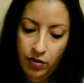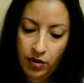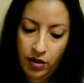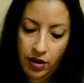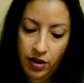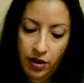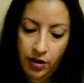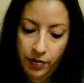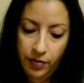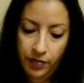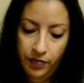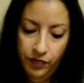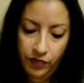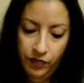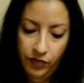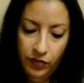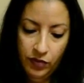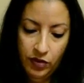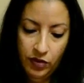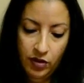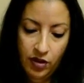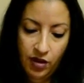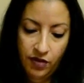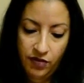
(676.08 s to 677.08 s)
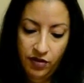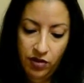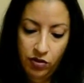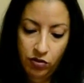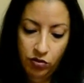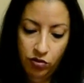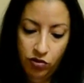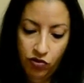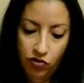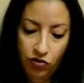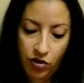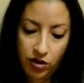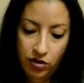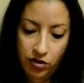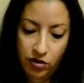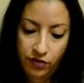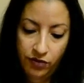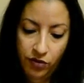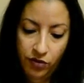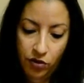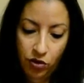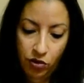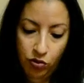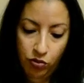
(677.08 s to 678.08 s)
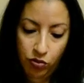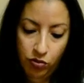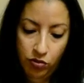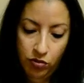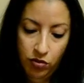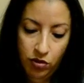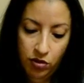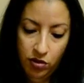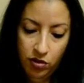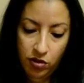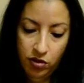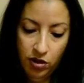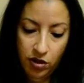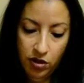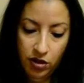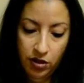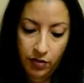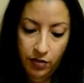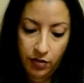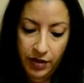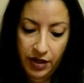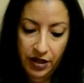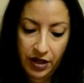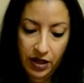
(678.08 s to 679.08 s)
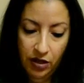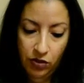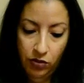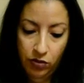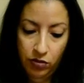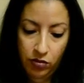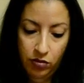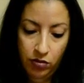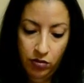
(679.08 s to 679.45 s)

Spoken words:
Okay, I have a little strand of glue stuck to my nail.